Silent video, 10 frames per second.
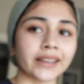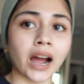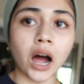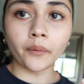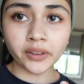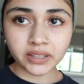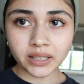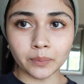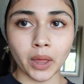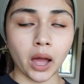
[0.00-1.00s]
Like,
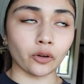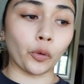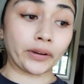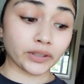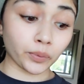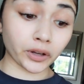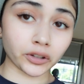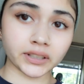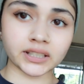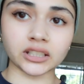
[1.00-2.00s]
obviously I'm not going to bring
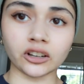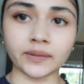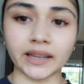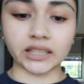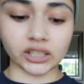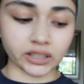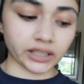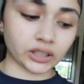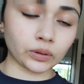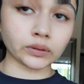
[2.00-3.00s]
all this stuff. I just
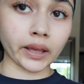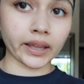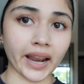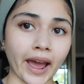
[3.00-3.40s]
like to lay it